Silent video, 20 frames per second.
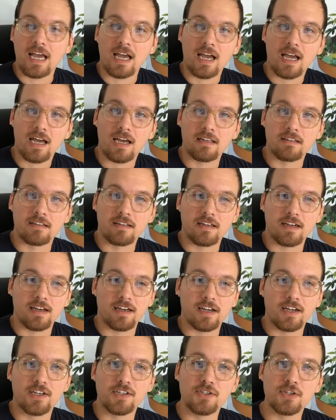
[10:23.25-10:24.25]
and
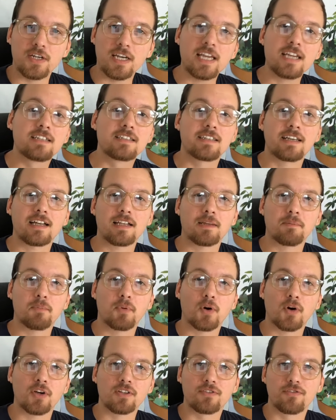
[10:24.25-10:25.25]
the unique selling
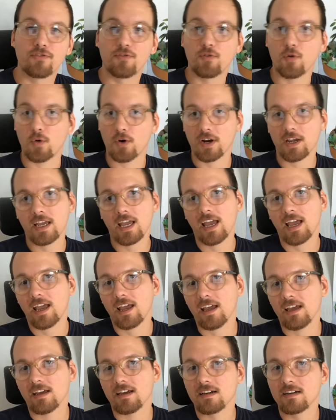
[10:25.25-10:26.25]
point
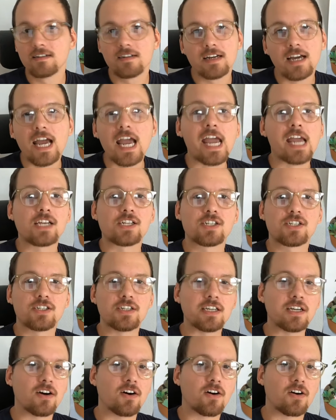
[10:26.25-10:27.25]
4K
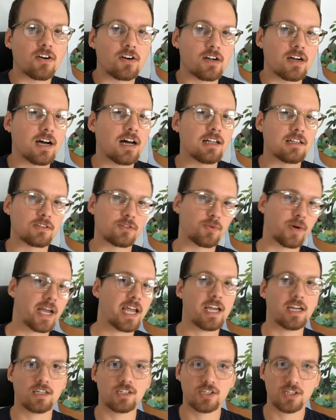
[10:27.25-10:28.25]
HDR Ultra
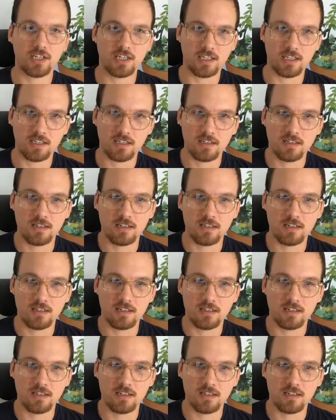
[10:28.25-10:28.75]
HD.